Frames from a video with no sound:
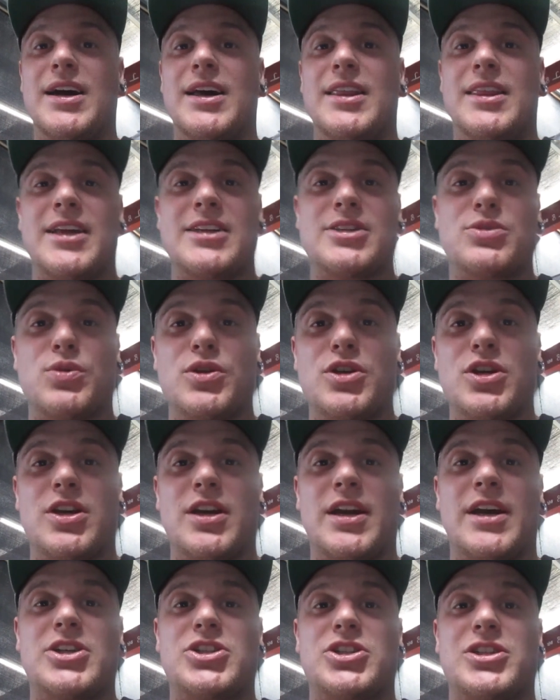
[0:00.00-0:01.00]
that's when you can
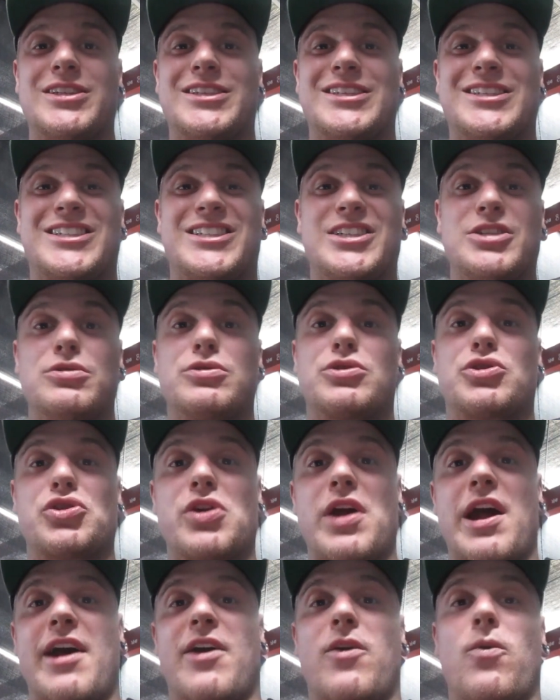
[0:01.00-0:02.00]
actually still
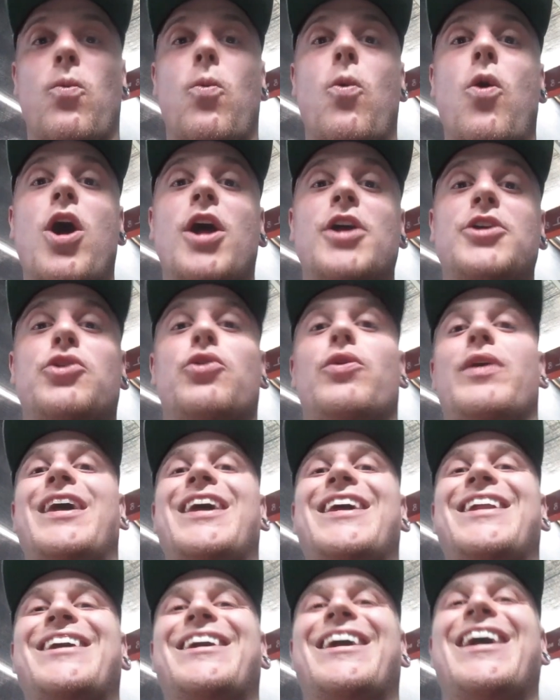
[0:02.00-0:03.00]
track while you're
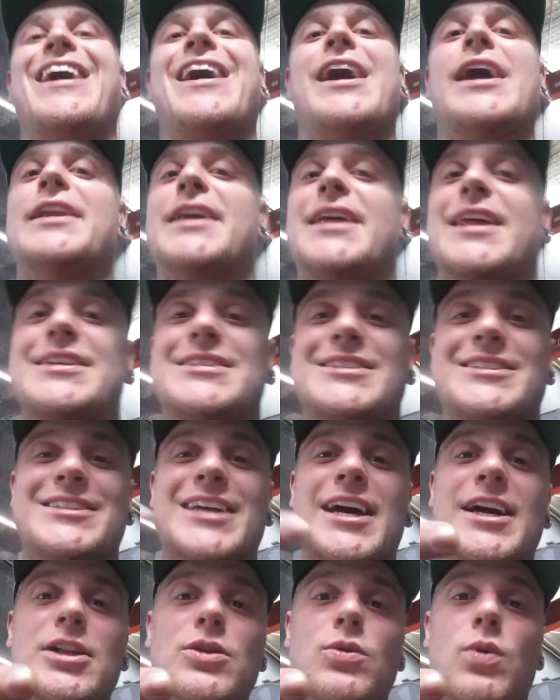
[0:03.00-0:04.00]
eating out. Now that's
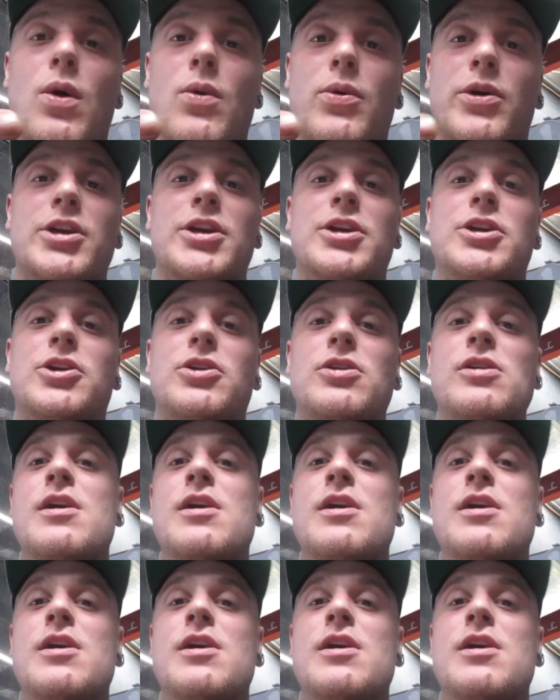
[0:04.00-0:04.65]
exactly what we're going to do.